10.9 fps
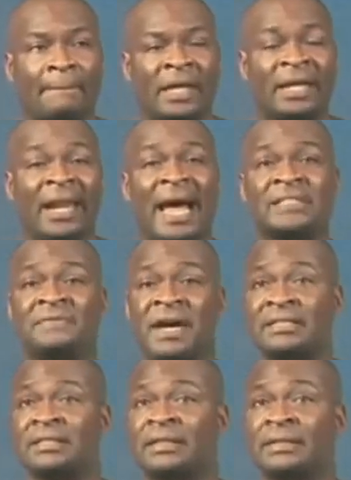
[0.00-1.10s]
The last
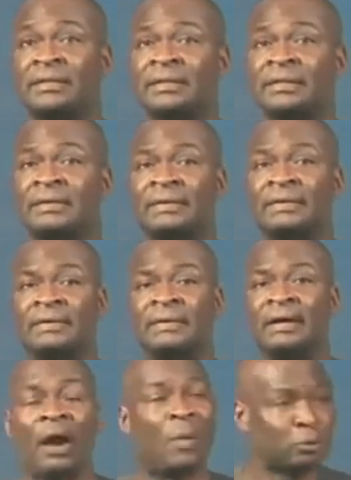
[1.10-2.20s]
verse.
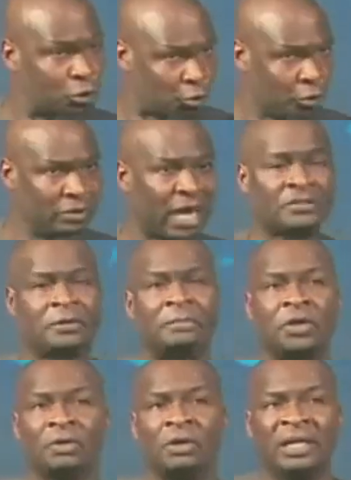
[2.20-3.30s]
I want to show you that
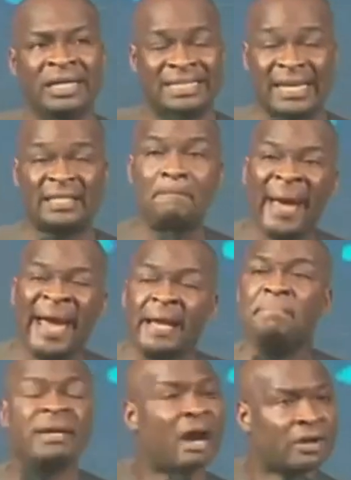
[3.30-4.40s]
scripture. It says many
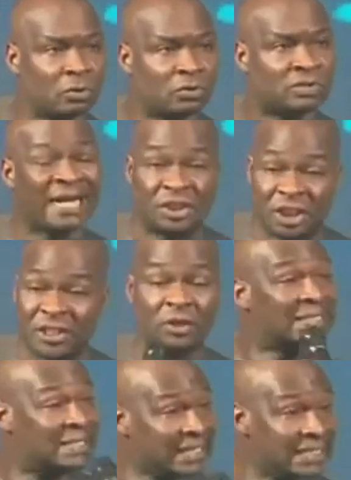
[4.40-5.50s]
miracles that
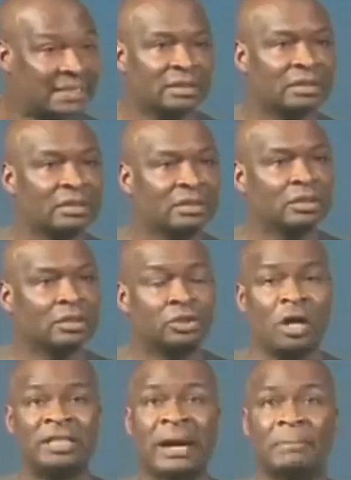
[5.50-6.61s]
Jesus did.
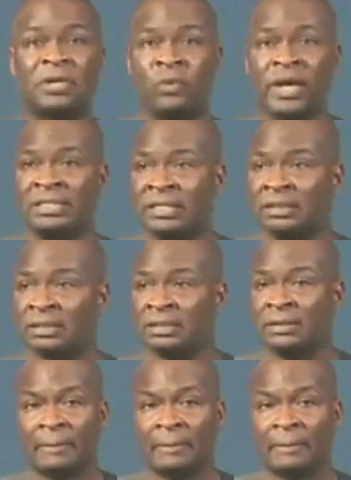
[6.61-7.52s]
John chapter 20.